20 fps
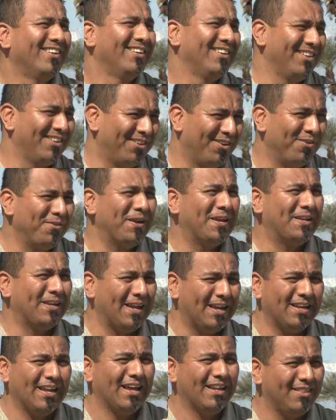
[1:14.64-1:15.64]
You know,
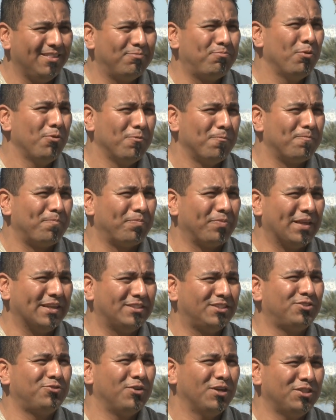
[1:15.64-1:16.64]
and boom,
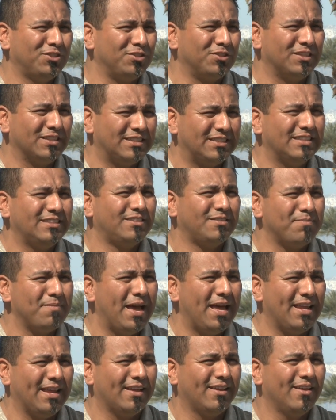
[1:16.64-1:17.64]
it's structured, it's
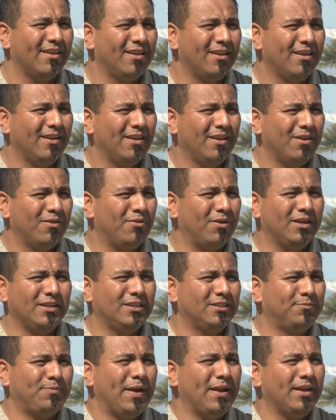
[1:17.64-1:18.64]
systematic. Whereas
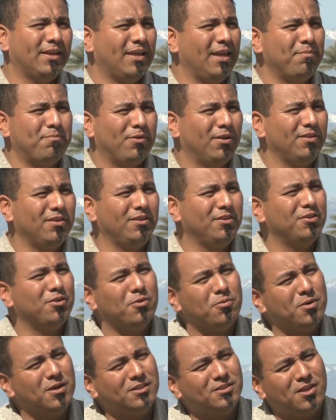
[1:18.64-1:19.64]
Hispanic, hey brother, you
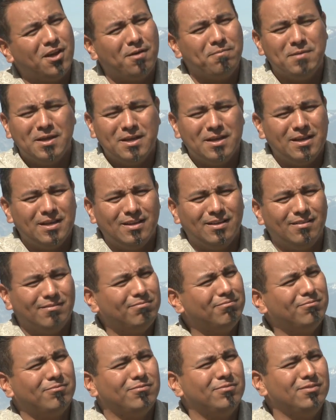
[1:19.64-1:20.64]
know what, Tom?
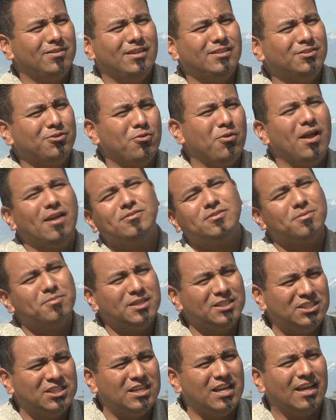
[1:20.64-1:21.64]
Let's go have some
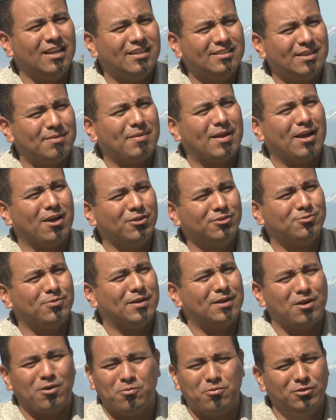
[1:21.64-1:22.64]
enchiladas at my house
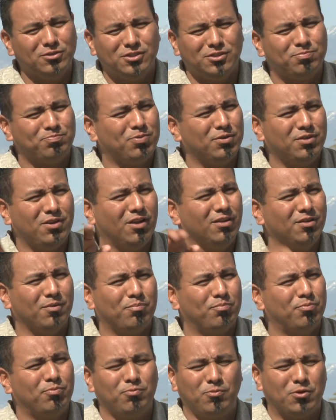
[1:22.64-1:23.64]
right now. We'll just put on the
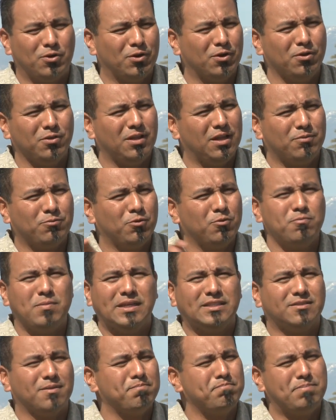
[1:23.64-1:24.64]
grill and we'll
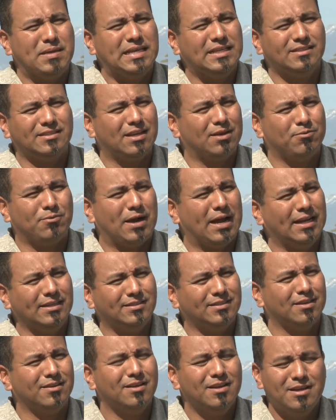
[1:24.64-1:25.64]
make some beans and
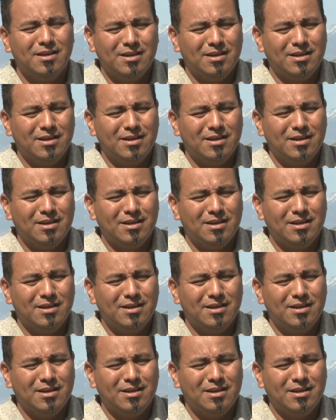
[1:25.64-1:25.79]
rice. And